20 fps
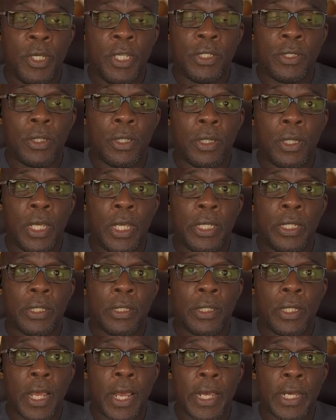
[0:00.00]
that they
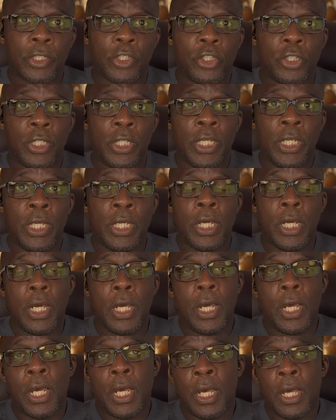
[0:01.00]
can actually
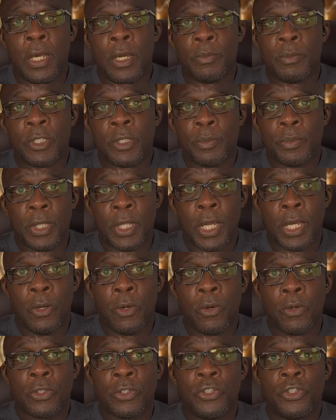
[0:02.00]
supply
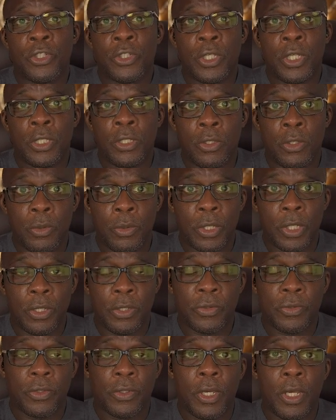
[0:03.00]
oxygen and
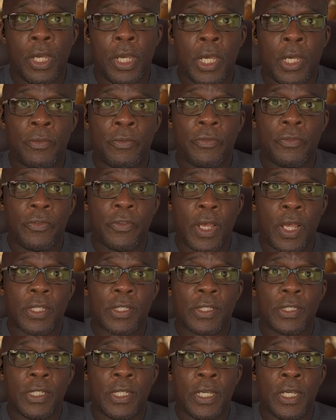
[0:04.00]
glucose
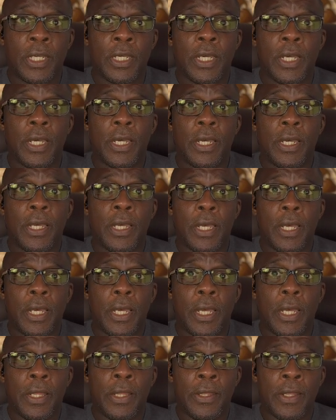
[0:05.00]
faster
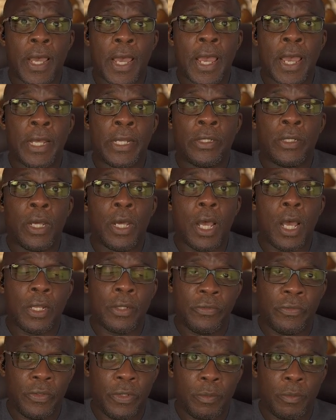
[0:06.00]
than
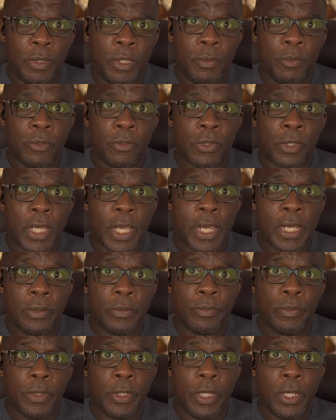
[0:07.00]
unfit people can,
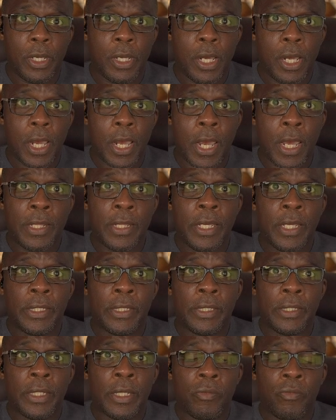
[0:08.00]
and they
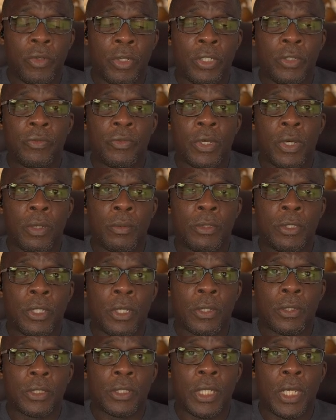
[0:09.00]
can get rid of carbon
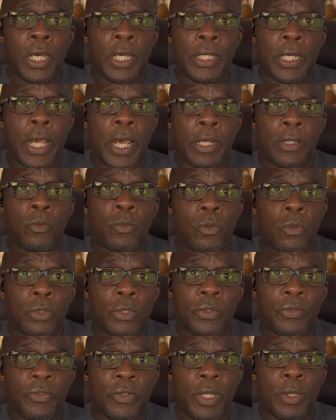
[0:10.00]
dioxide and water
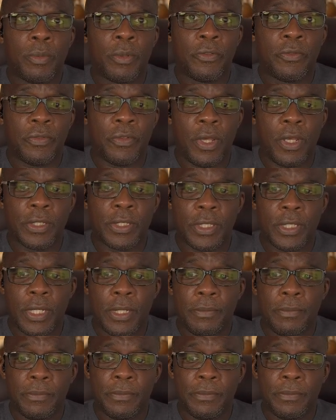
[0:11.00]
vapor faster.